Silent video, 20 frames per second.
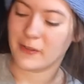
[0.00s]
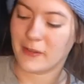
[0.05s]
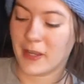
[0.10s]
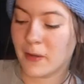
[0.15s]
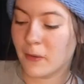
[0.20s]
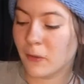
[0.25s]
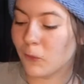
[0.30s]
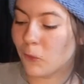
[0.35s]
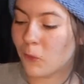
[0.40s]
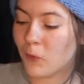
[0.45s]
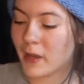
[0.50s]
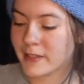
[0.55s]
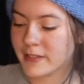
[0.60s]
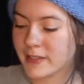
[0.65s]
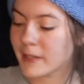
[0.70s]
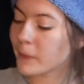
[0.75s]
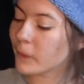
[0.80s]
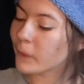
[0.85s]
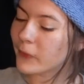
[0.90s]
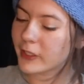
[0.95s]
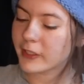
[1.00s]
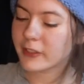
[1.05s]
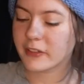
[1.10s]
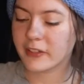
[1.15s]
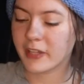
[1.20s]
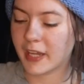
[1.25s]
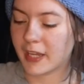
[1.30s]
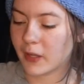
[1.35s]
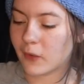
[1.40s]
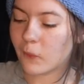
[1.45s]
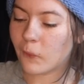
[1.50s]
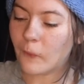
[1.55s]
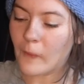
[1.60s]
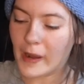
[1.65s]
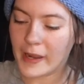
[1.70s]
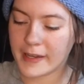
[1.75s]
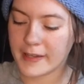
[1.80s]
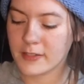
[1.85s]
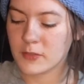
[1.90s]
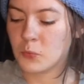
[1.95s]
it wasn't working
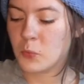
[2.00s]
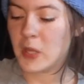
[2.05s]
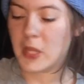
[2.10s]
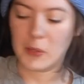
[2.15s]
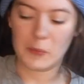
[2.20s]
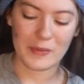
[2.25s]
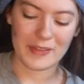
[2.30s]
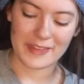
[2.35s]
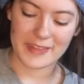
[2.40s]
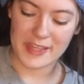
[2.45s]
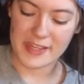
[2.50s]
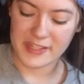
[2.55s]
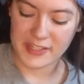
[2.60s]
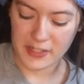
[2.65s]
quite as well with this